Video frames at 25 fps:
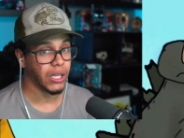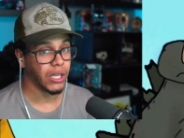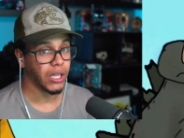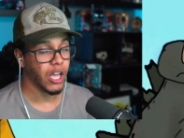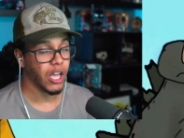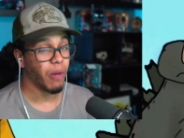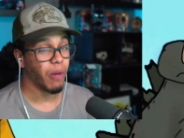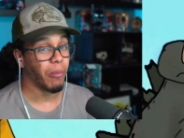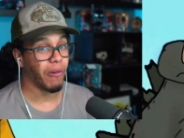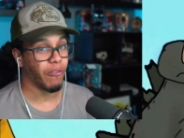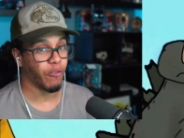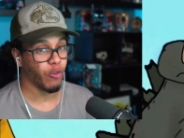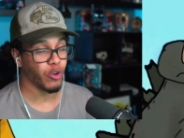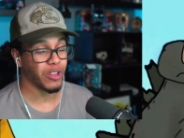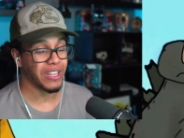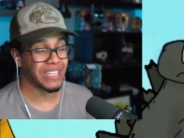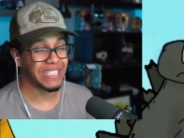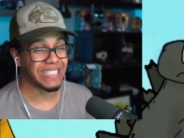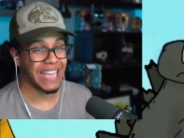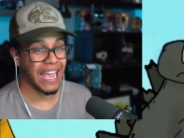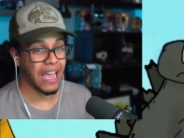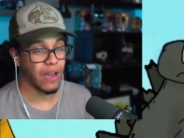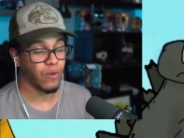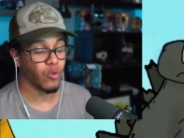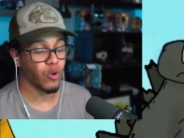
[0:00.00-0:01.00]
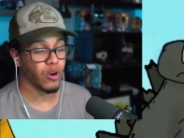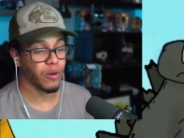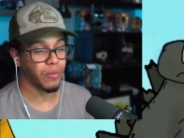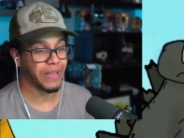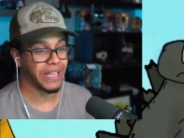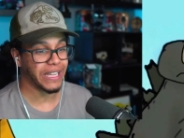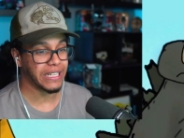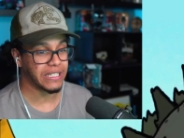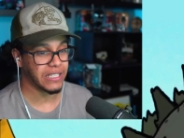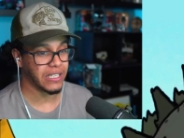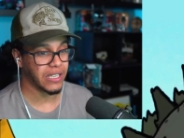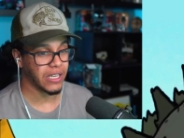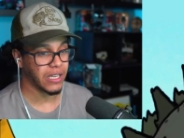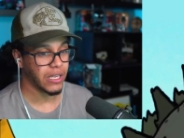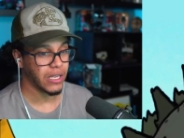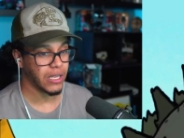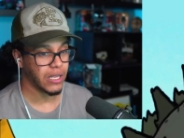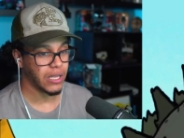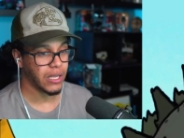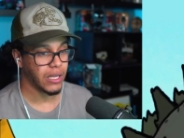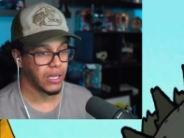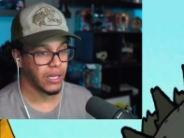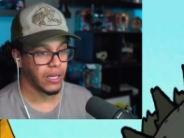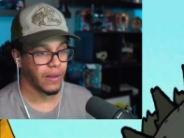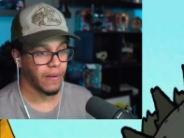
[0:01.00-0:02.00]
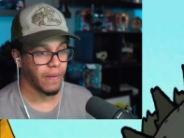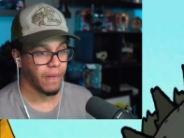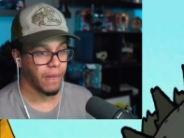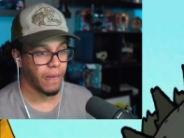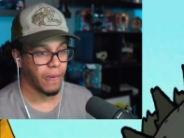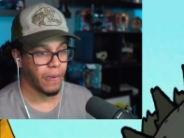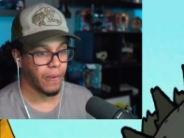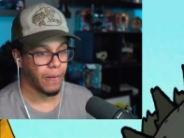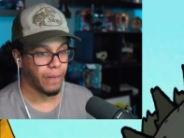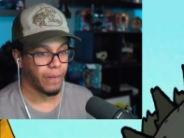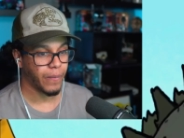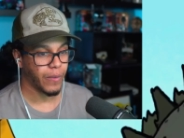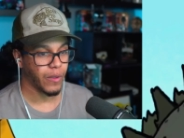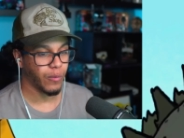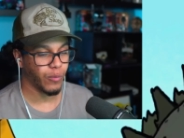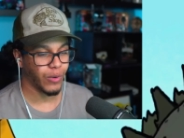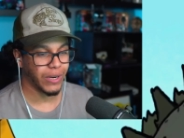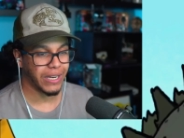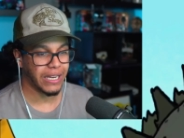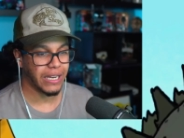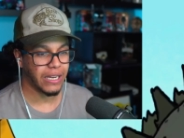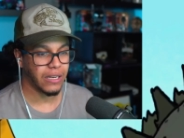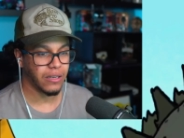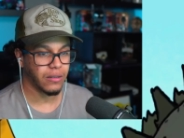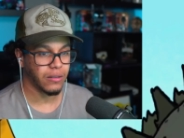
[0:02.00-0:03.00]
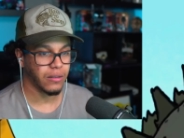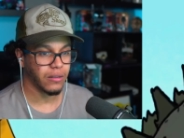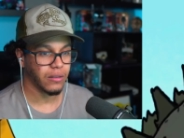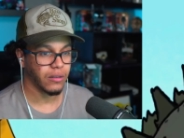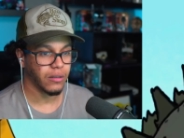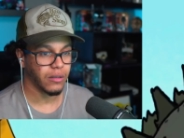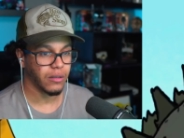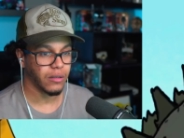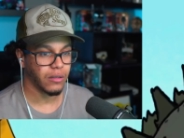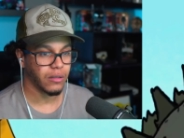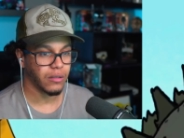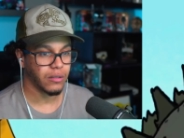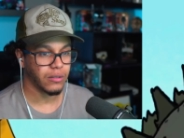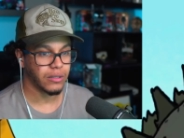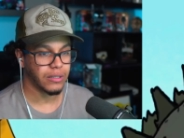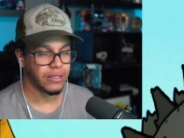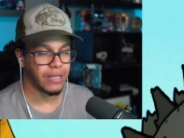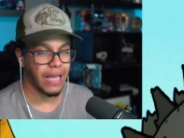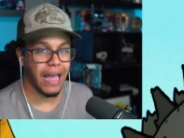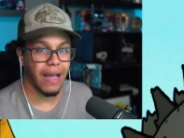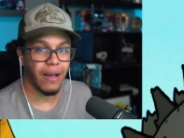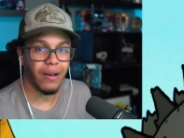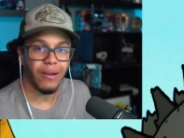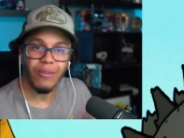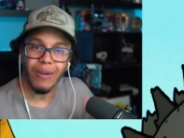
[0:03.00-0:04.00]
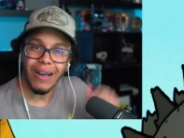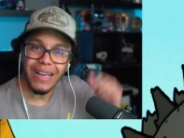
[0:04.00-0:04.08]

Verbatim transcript: before the sandworm gets it. Look what you did. What did he? Me? That, why